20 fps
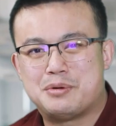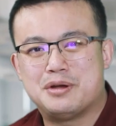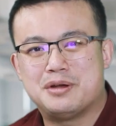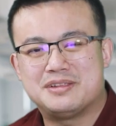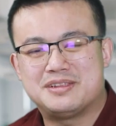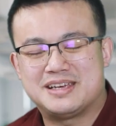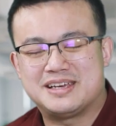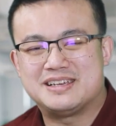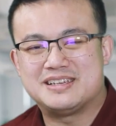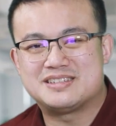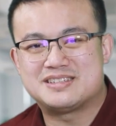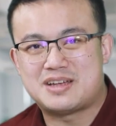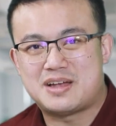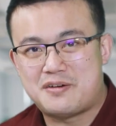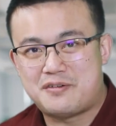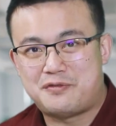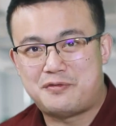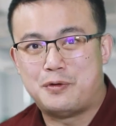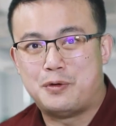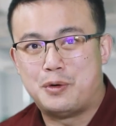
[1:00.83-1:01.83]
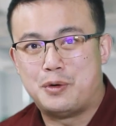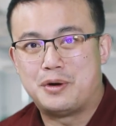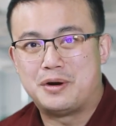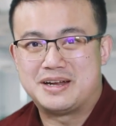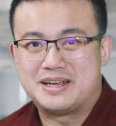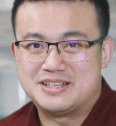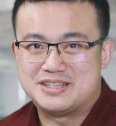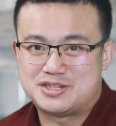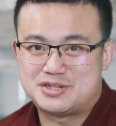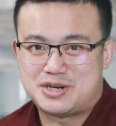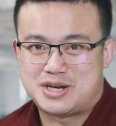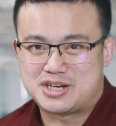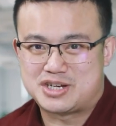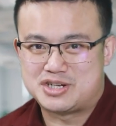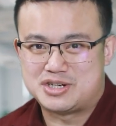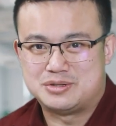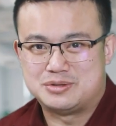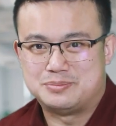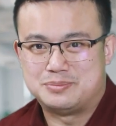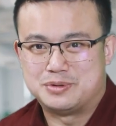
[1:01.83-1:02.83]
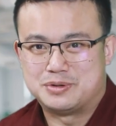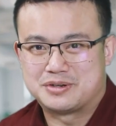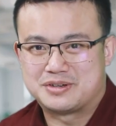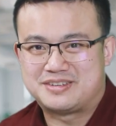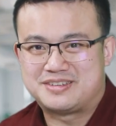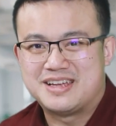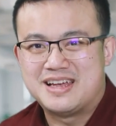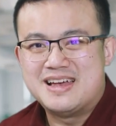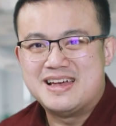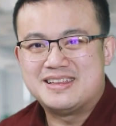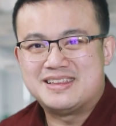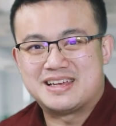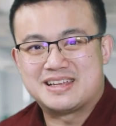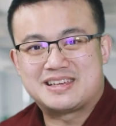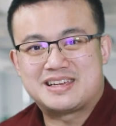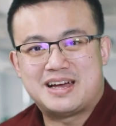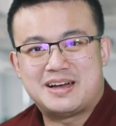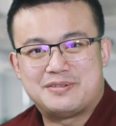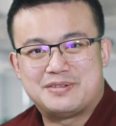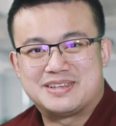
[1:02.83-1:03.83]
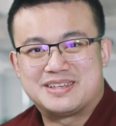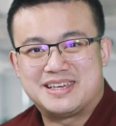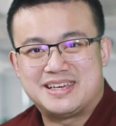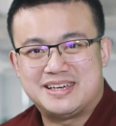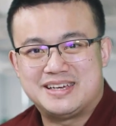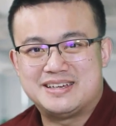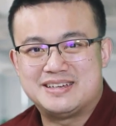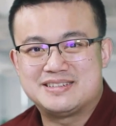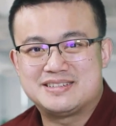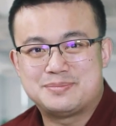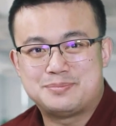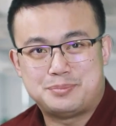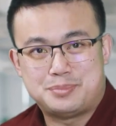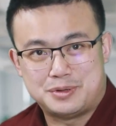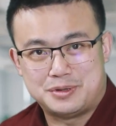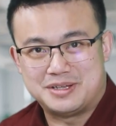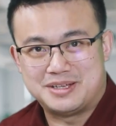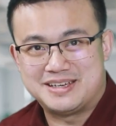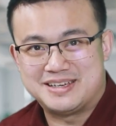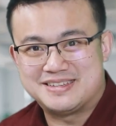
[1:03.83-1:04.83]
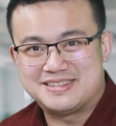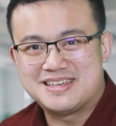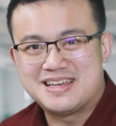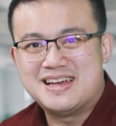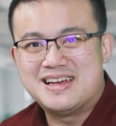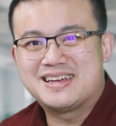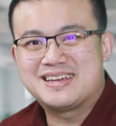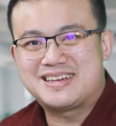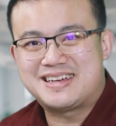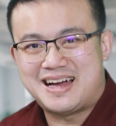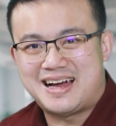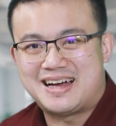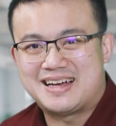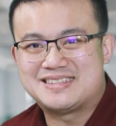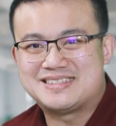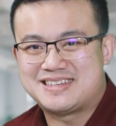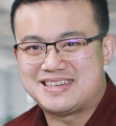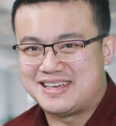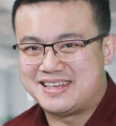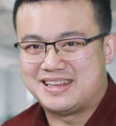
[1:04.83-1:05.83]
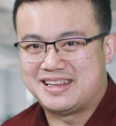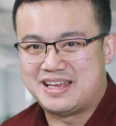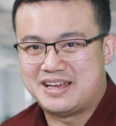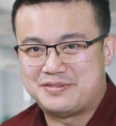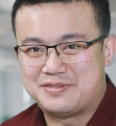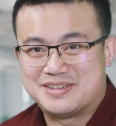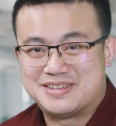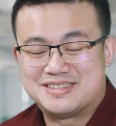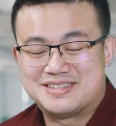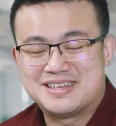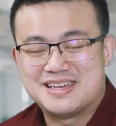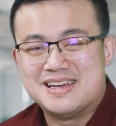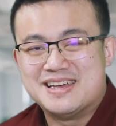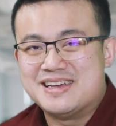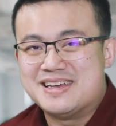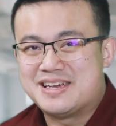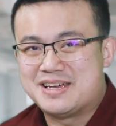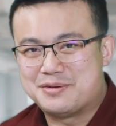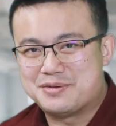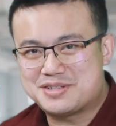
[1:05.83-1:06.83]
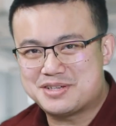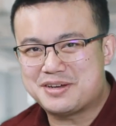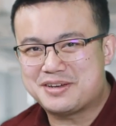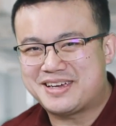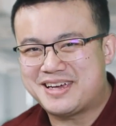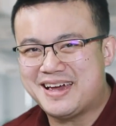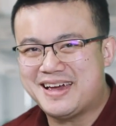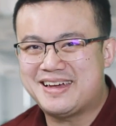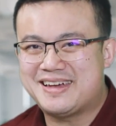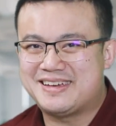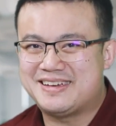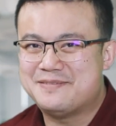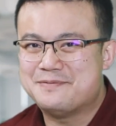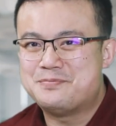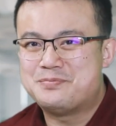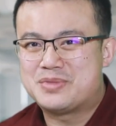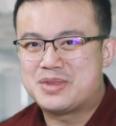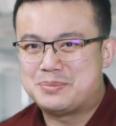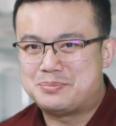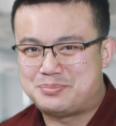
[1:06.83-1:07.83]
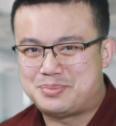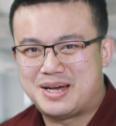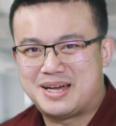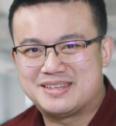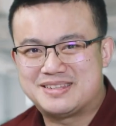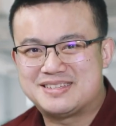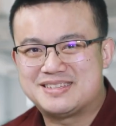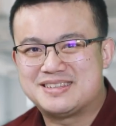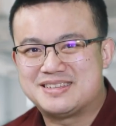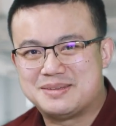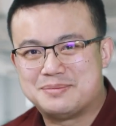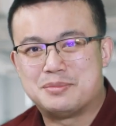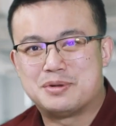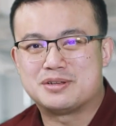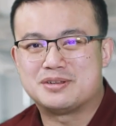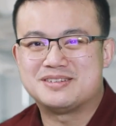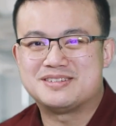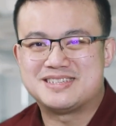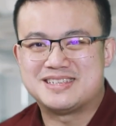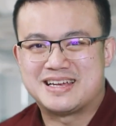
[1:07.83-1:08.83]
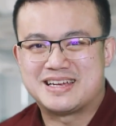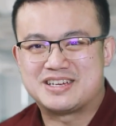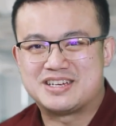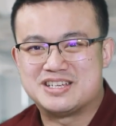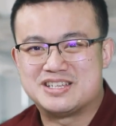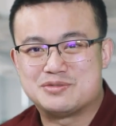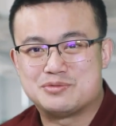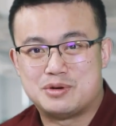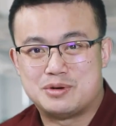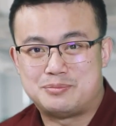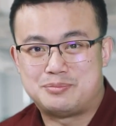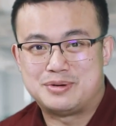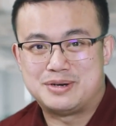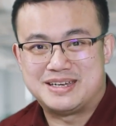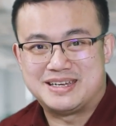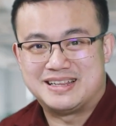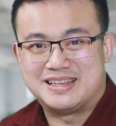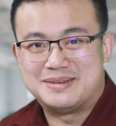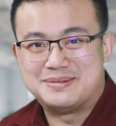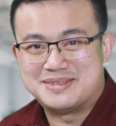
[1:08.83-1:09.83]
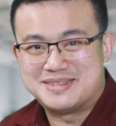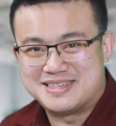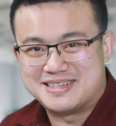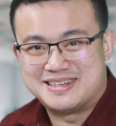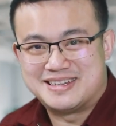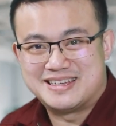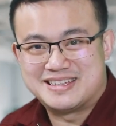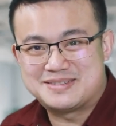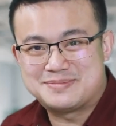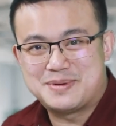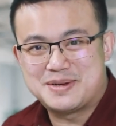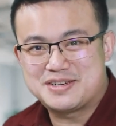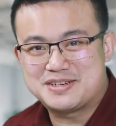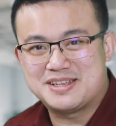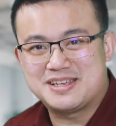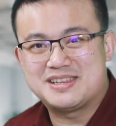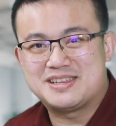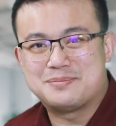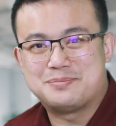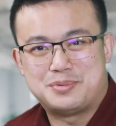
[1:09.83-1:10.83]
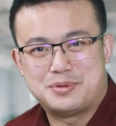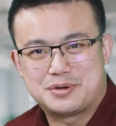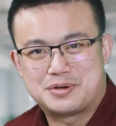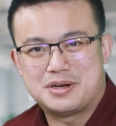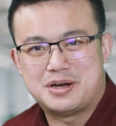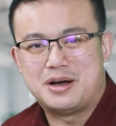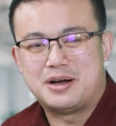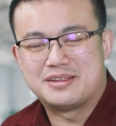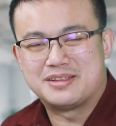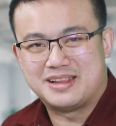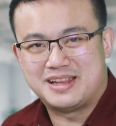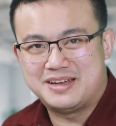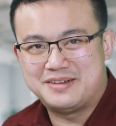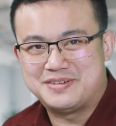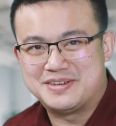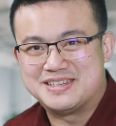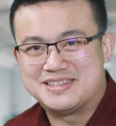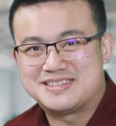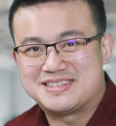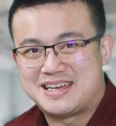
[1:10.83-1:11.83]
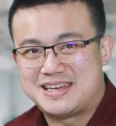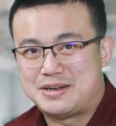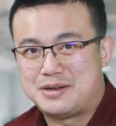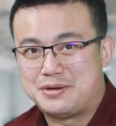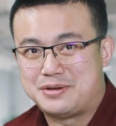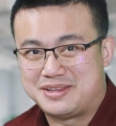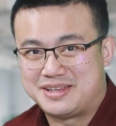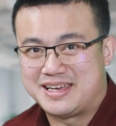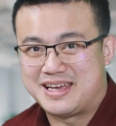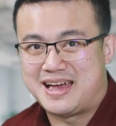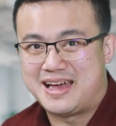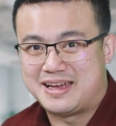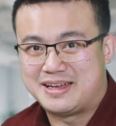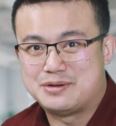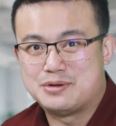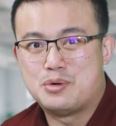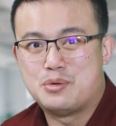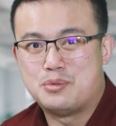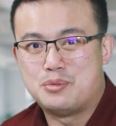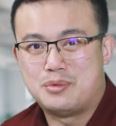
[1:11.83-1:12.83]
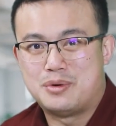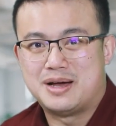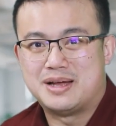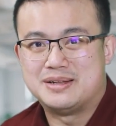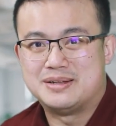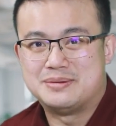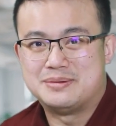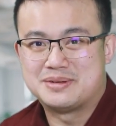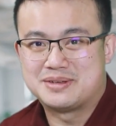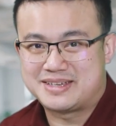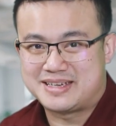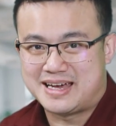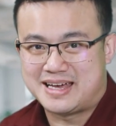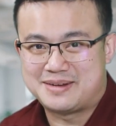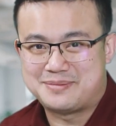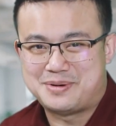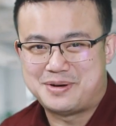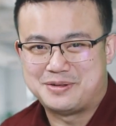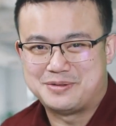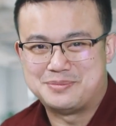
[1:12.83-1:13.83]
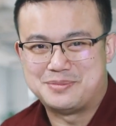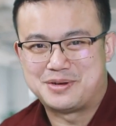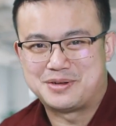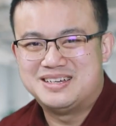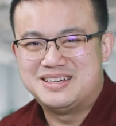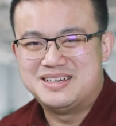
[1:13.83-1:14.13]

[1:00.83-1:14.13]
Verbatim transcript: these four instructional books that covered gears, pulleys, carts and levers. It was okay, but the model selections were pretty limited, especially the book on levers that only had one catapult model.